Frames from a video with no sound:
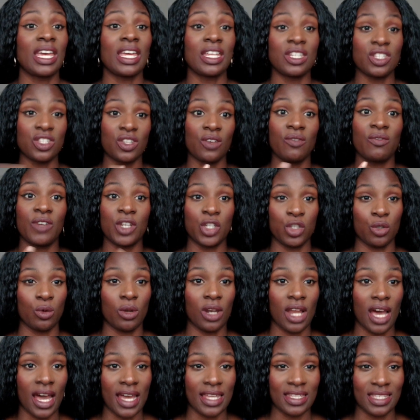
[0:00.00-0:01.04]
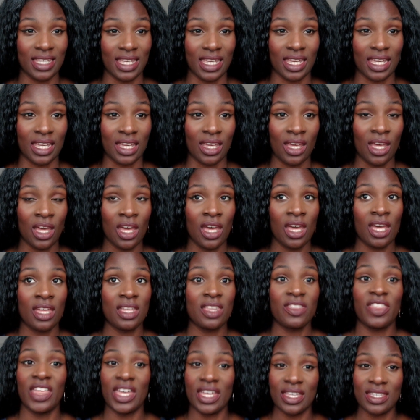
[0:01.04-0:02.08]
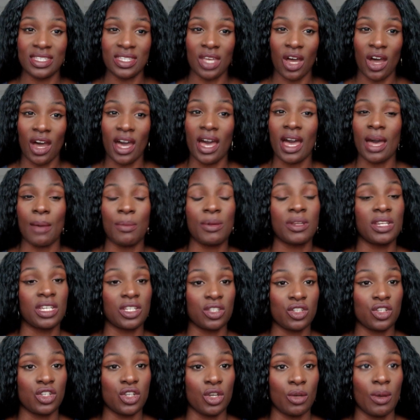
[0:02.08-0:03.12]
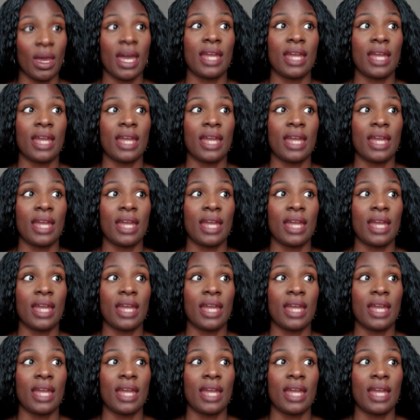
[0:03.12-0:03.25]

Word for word: individualizing things that are happening to you.